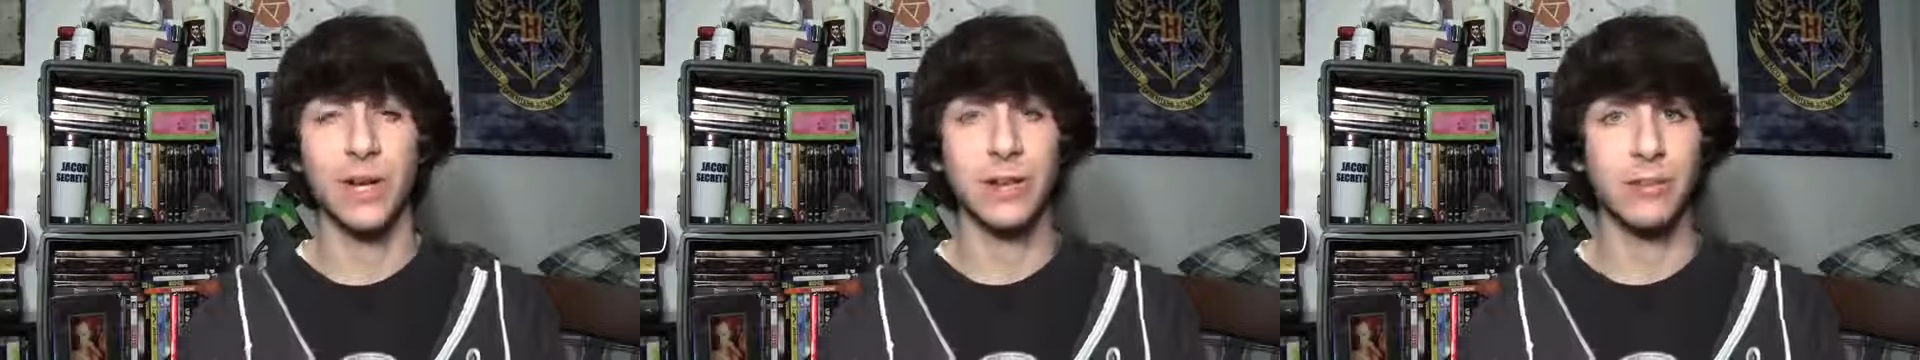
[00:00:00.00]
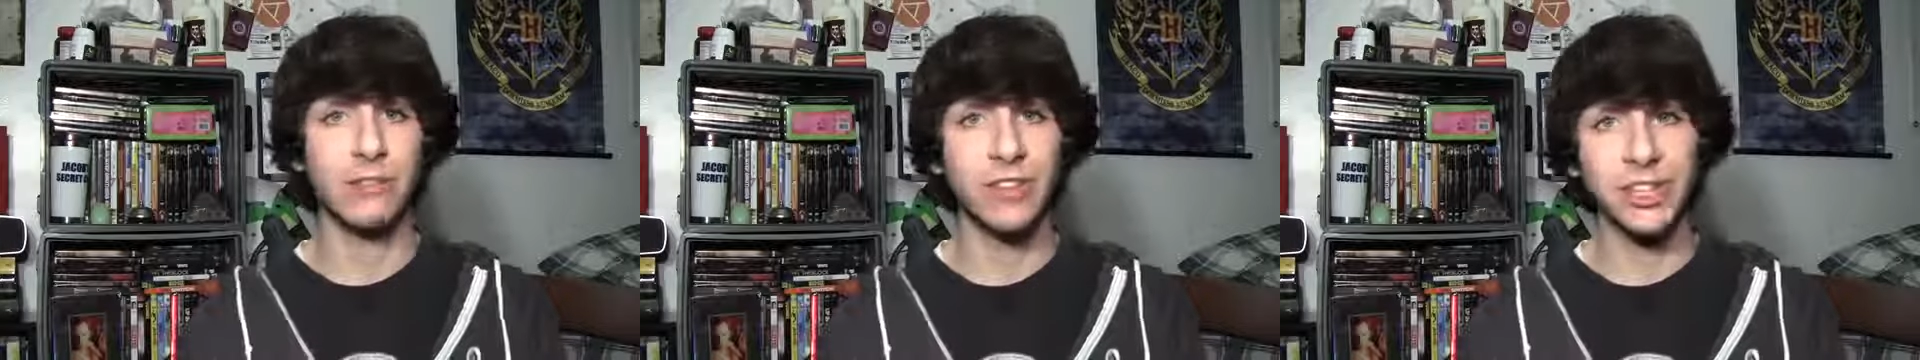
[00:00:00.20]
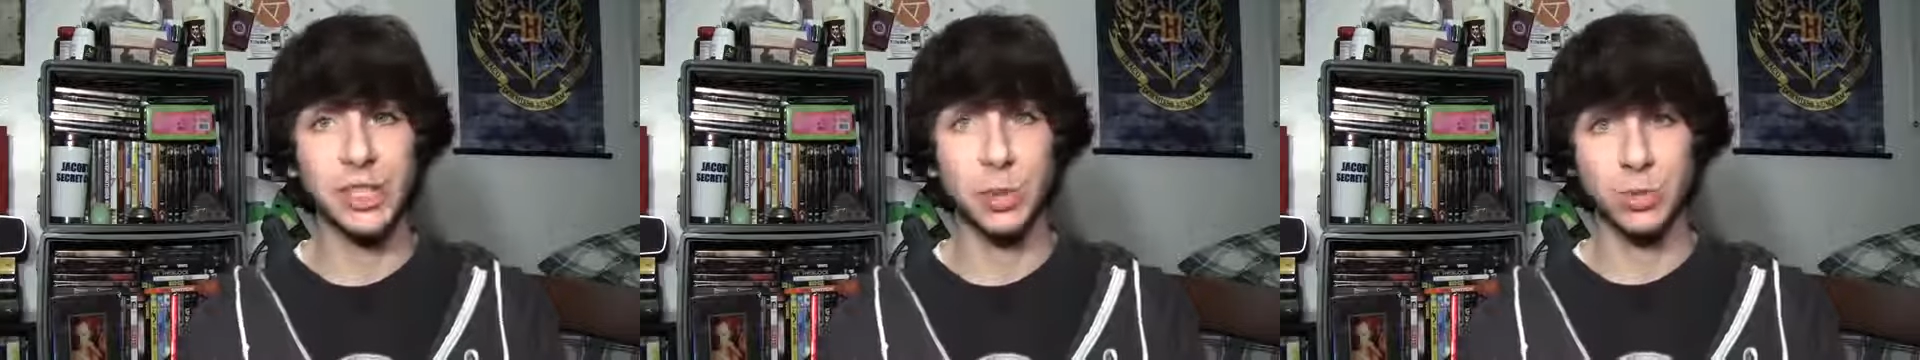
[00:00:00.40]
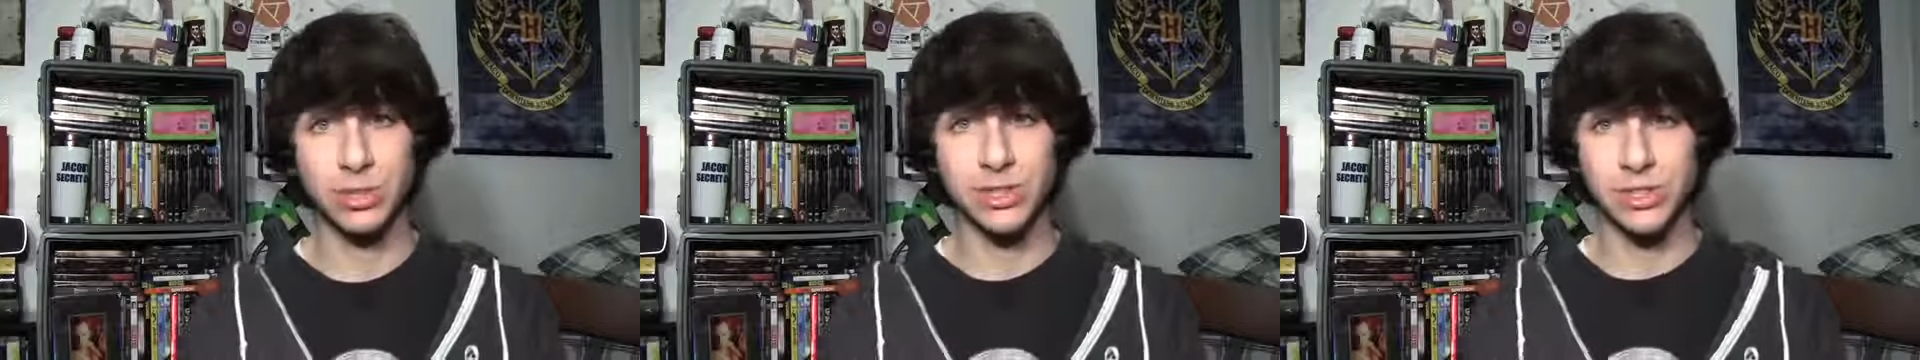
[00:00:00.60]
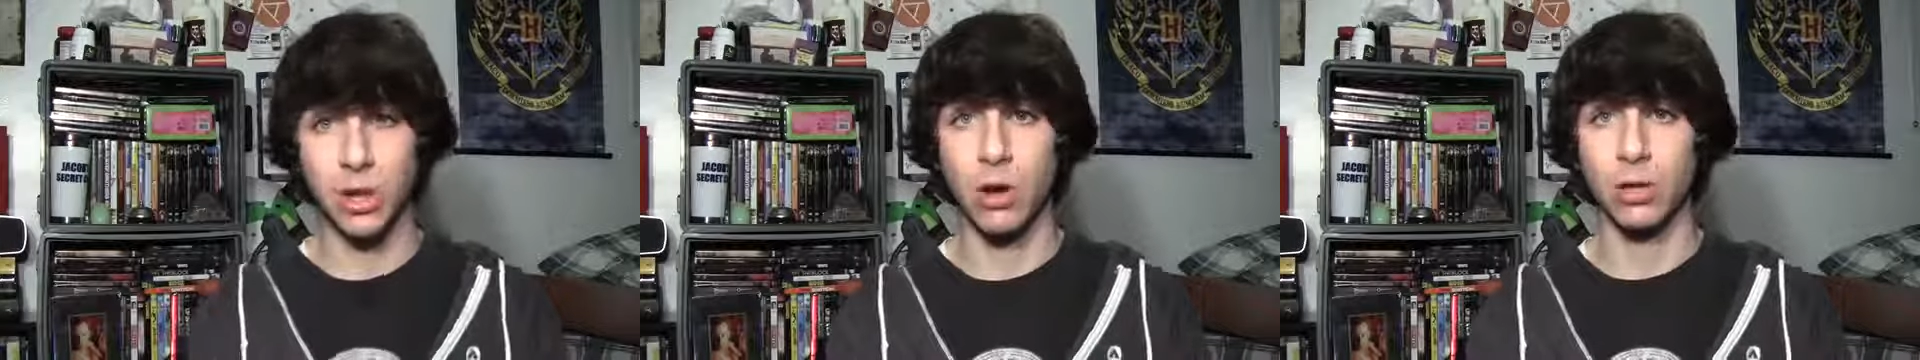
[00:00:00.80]

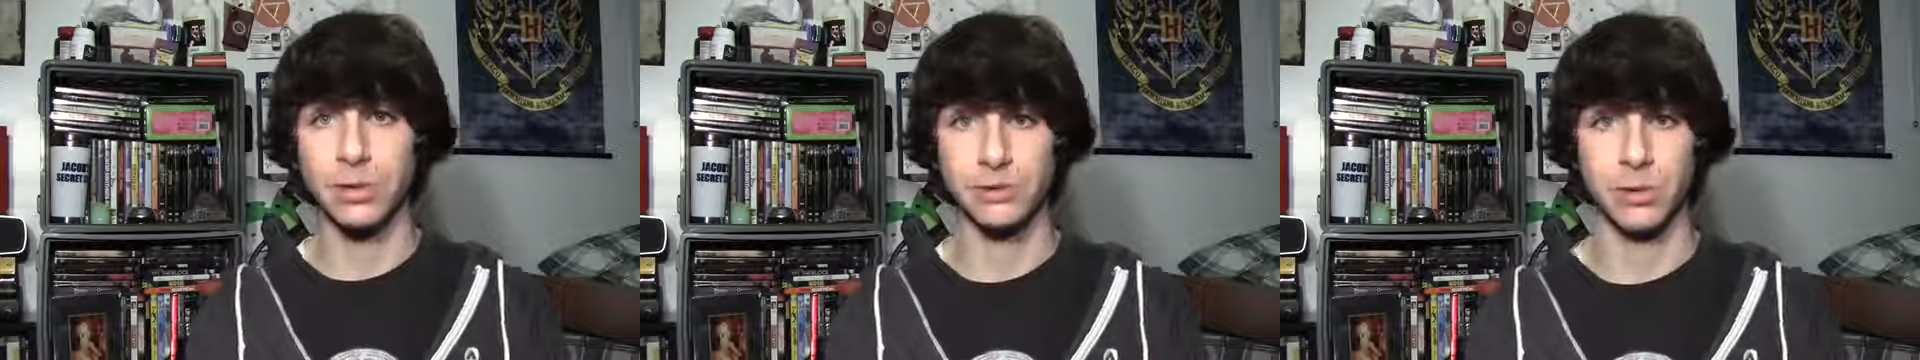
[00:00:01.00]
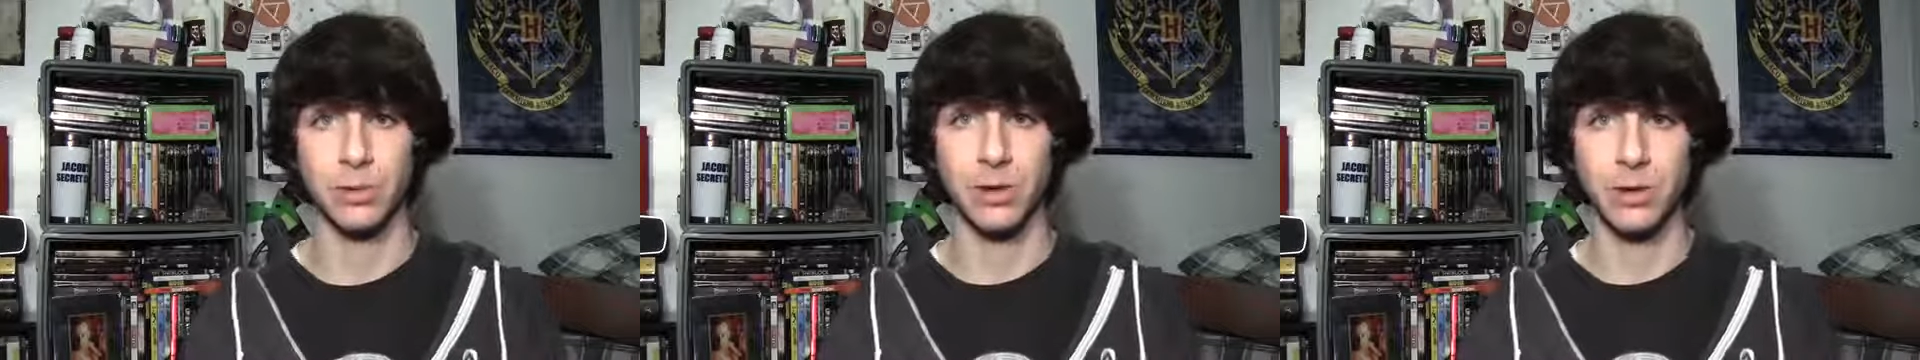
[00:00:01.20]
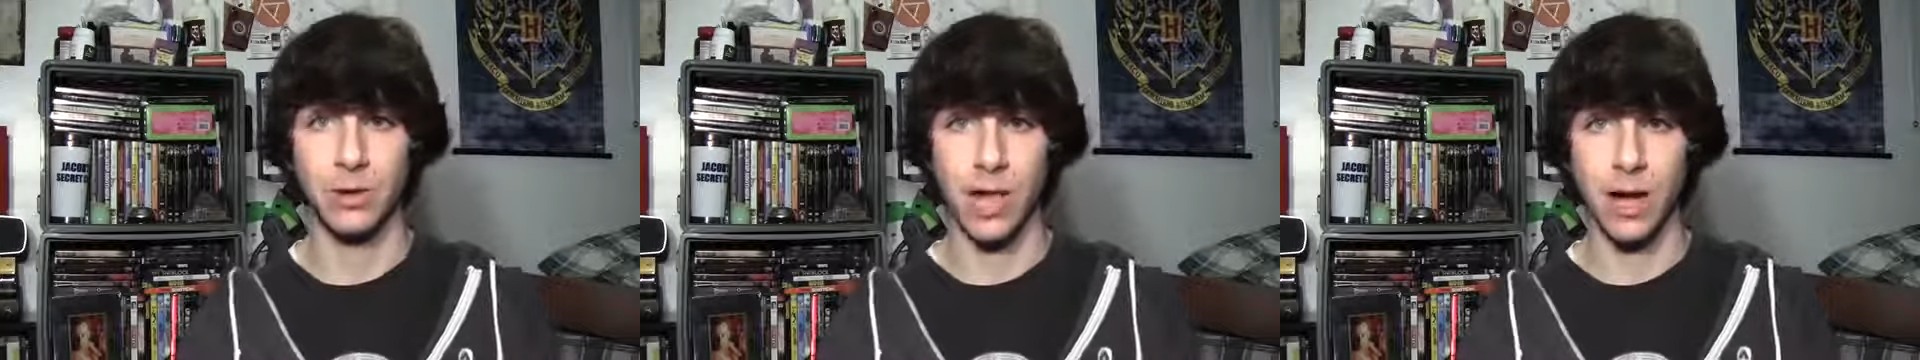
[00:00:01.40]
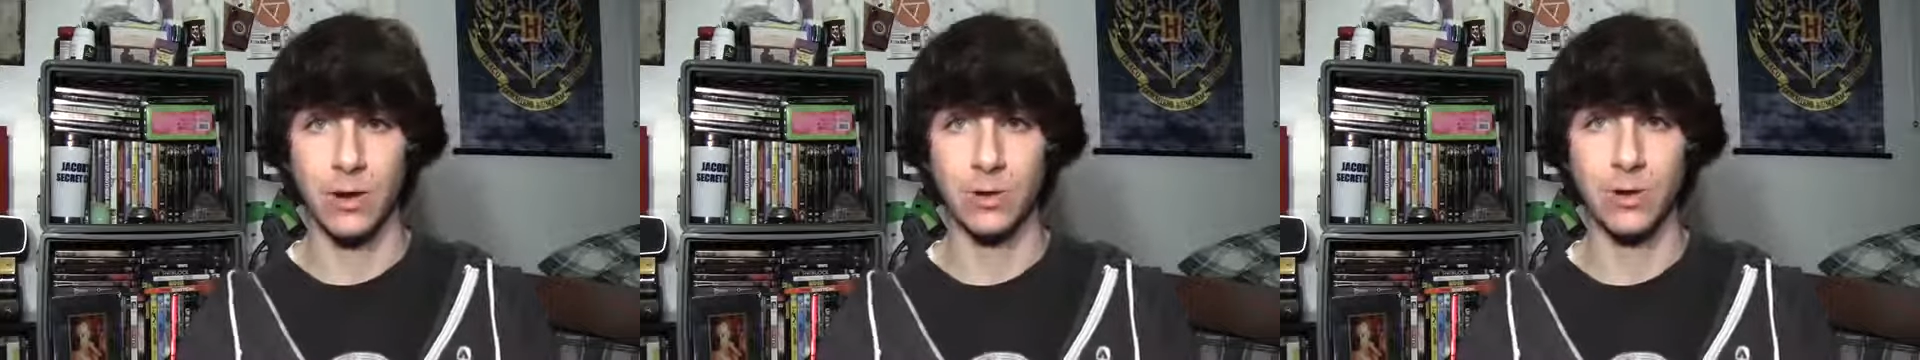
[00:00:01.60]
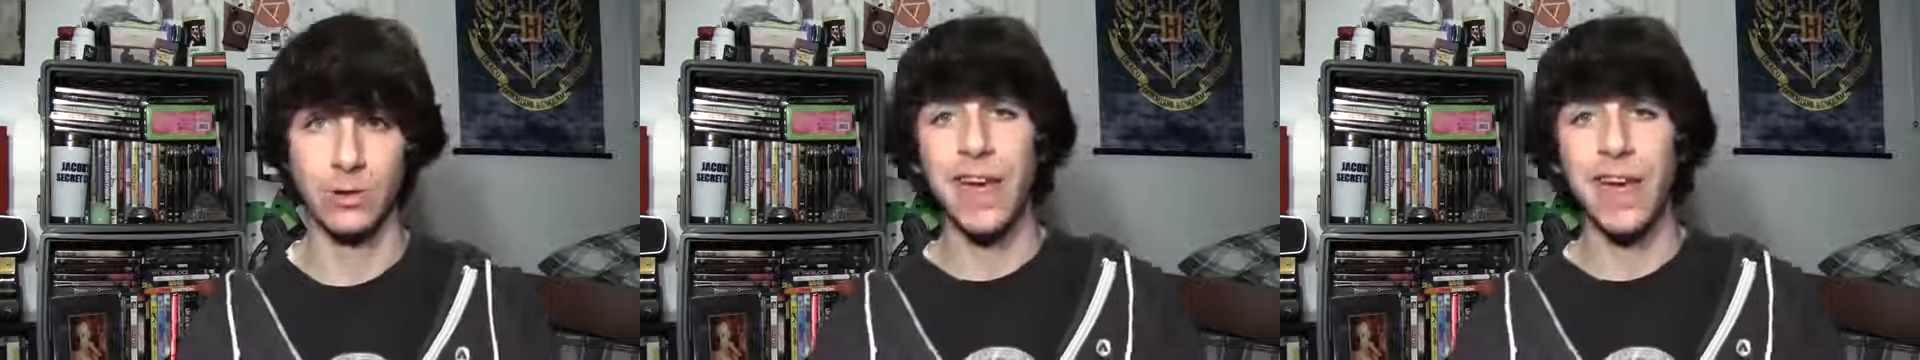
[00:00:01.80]
individual songs from the cloud.